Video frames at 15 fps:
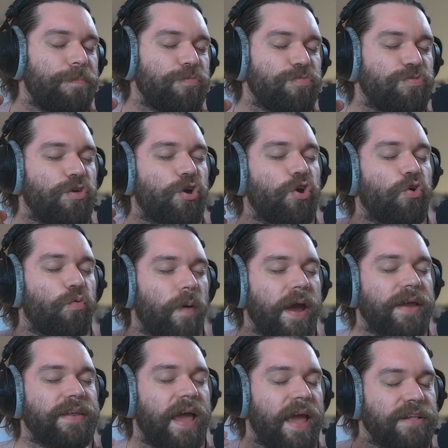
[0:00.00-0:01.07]
the
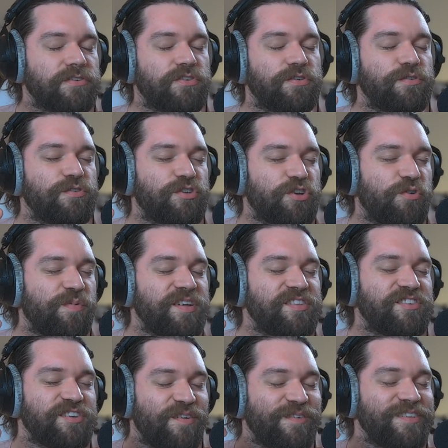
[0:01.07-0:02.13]
correct answer to when
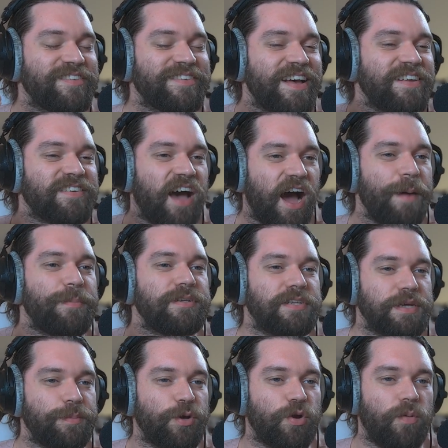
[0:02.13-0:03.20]
someone says I'm a
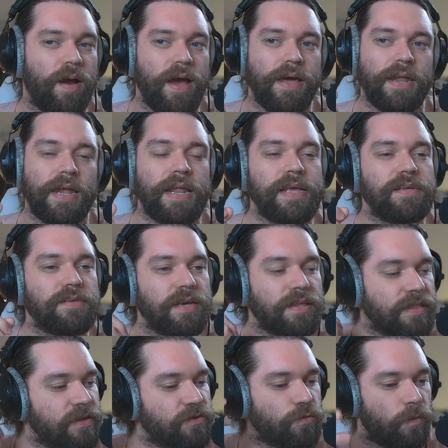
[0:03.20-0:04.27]
Democrat, and he's like
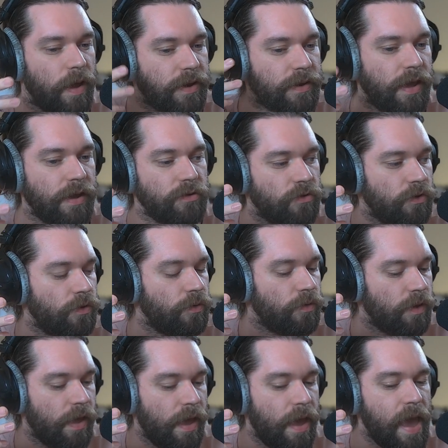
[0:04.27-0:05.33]
this redneck
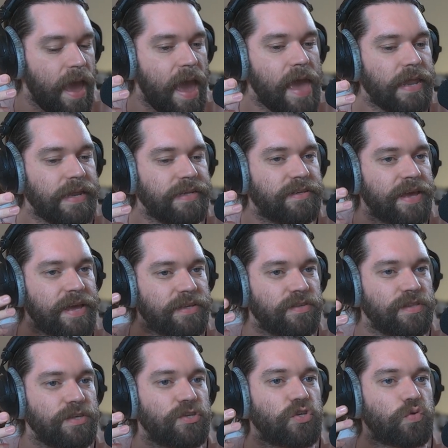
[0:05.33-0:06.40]
dude, and he takes
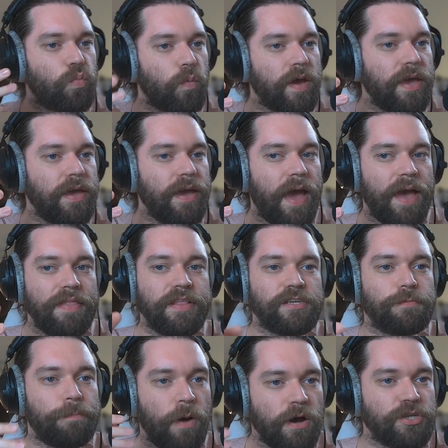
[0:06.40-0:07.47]
this swing at this
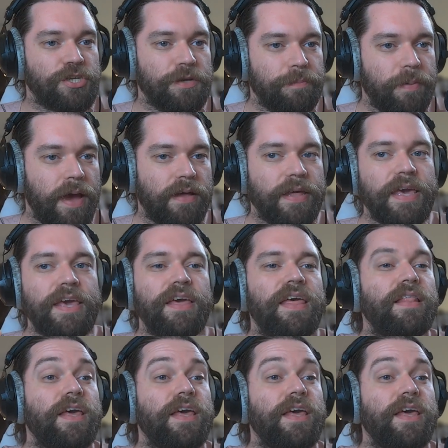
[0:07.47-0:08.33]
punching bag, like he